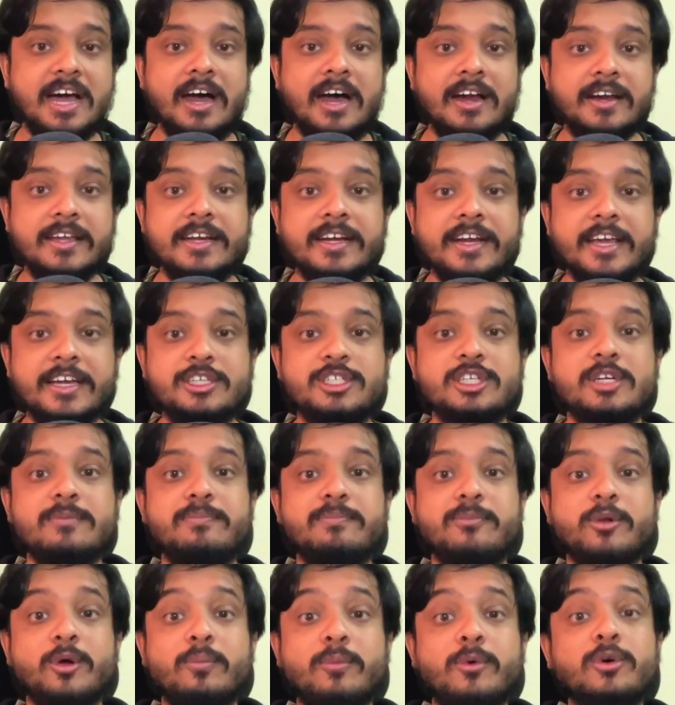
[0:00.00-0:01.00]
architecture
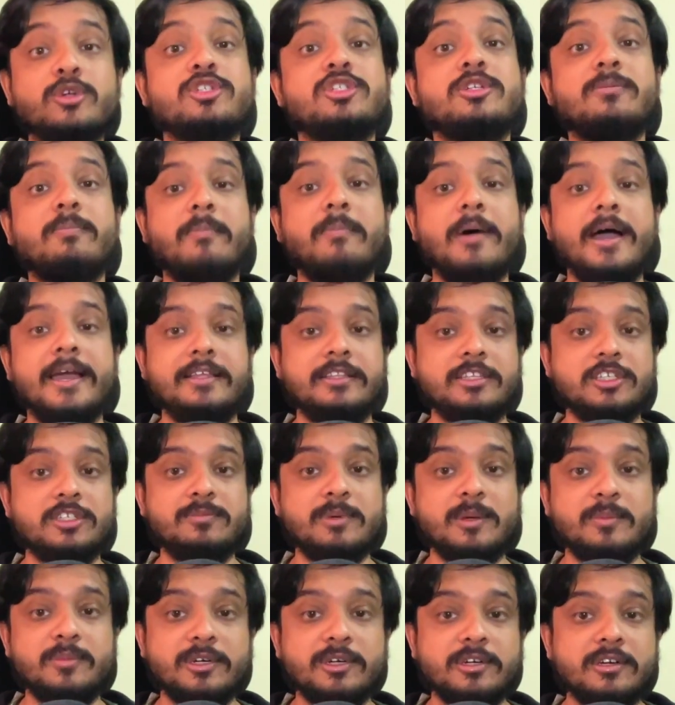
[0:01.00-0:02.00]
proposed by this
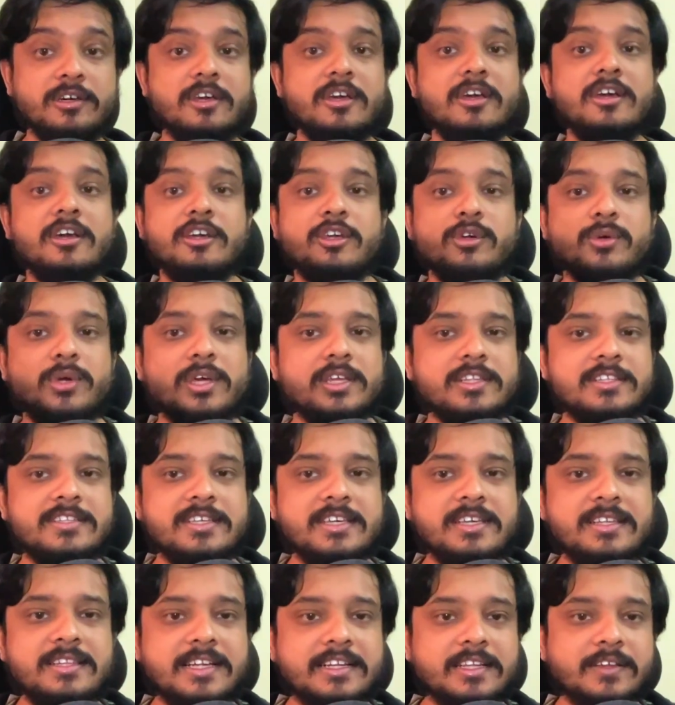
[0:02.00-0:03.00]
paper. You can
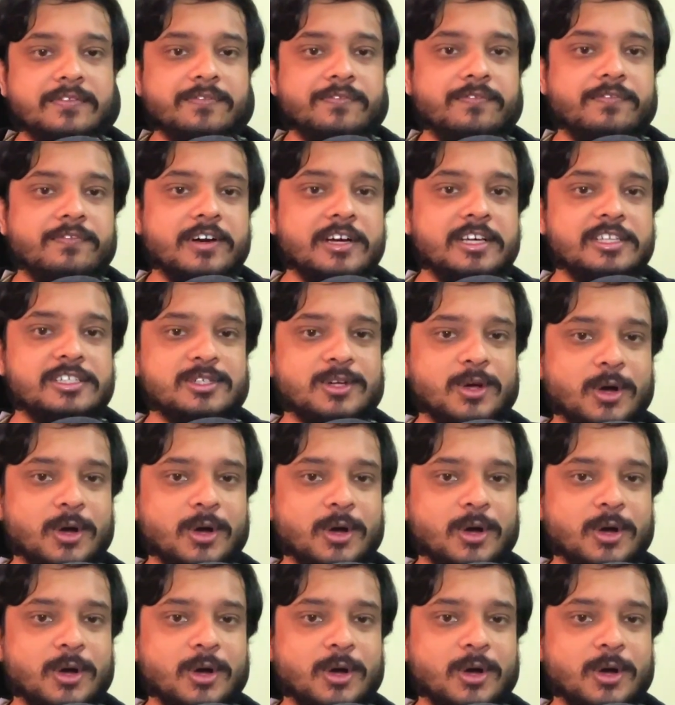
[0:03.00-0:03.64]
see that the first